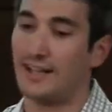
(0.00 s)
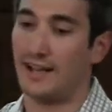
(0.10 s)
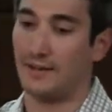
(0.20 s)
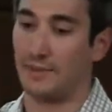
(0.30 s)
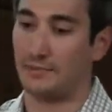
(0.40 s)

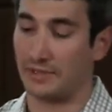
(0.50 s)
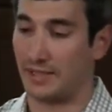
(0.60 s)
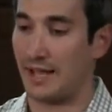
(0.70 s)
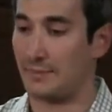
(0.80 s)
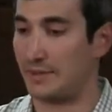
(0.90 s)
Um, I'm
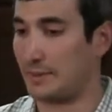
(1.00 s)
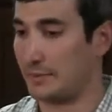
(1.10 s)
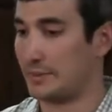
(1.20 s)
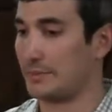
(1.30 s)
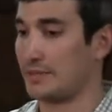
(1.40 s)
really happy they were
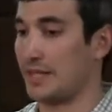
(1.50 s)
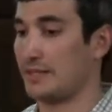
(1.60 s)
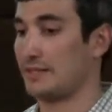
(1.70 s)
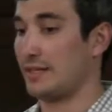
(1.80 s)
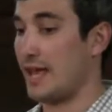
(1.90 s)
able to
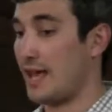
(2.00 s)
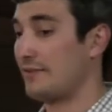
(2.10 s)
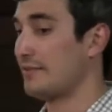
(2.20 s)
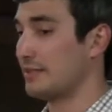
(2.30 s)
present and have